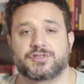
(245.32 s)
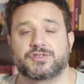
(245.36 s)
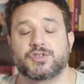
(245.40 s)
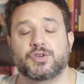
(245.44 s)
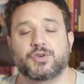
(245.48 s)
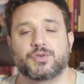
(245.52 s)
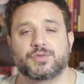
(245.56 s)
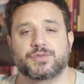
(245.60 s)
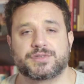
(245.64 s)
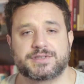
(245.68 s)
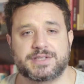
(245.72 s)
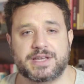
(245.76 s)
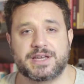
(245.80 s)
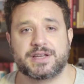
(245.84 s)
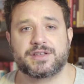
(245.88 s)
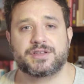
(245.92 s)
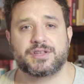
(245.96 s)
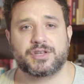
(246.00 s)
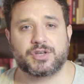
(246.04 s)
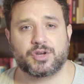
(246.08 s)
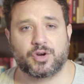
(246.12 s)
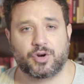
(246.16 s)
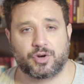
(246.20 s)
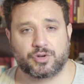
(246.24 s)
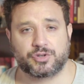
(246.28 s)
So take
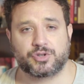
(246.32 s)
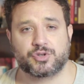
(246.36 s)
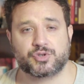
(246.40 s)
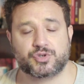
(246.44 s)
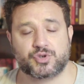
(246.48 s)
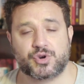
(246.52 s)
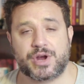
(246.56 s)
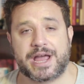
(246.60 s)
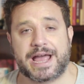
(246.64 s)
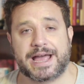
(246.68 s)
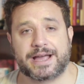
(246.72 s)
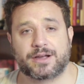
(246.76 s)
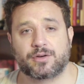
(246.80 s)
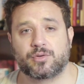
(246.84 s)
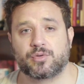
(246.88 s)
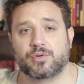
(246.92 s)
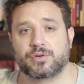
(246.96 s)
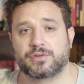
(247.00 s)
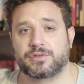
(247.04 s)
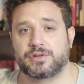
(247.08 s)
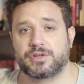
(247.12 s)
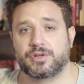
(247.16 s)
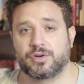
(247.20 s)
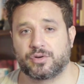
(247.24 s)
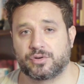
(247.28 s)
the audio track
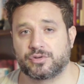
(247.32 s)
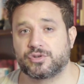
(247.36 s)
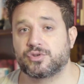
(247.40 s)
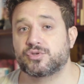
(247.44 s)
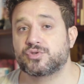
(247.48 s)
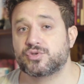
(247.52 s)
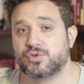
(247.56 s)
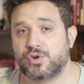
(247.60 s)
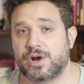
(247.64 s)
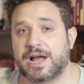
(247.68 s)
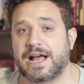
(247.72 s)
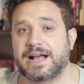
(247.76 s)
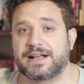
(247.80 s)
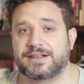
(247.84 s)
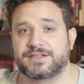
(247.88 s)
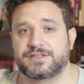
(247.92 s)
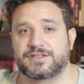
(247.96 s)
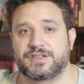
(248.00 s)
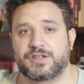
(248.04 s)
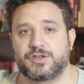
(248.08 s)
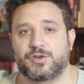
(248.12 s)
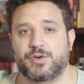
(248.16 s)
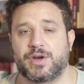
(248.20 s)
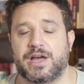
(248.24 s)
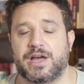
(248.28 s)
or the audio tracks that you